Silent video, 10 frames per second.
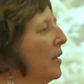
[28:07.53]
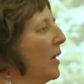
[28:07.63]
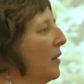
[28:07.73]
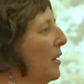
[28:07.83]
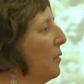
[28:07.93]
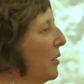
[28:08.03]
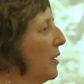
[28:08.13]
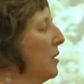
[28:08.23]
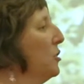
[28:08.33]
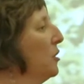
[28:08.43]
And then he would
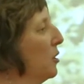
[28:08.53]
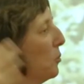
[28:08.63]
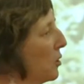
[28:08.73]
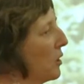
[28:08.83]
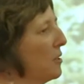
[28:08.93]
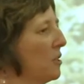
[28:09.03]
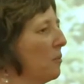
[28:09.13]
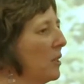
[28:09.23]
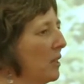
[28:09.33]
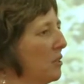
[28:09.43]
occasionally work on
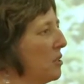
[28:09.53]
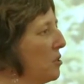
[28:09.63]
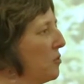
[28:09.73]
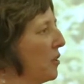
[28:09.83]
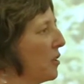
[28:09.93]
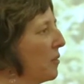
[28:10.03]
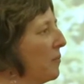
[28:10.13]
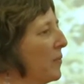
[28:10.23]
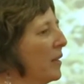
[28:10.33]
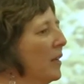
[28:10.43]
somebody else's
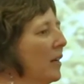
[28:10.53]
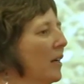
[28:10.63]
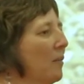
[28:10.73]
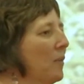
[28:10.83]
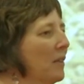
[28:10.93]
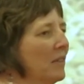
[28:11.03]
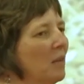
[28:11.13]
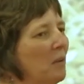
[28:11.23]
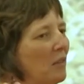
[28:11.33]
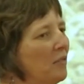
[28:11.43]
farm, um, and he'd
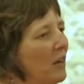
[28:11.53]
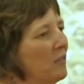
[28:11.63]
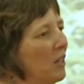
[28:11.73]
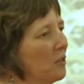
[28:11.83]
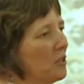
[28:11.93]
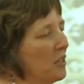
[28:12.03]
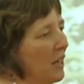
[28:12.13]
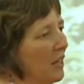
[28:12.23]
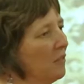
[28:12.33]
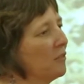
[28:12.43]
get paid $5 a
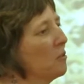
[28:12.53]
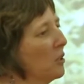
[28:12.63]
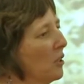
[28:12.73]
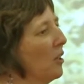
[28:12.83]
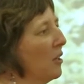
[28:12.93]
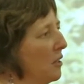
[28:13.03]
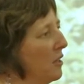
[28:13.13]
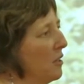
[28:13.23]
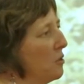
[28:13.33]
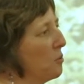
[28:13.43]
day for a really hard
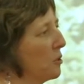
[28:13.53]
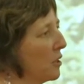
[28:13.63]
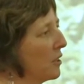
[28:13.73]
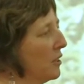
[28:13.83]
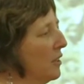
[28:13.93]
day's work.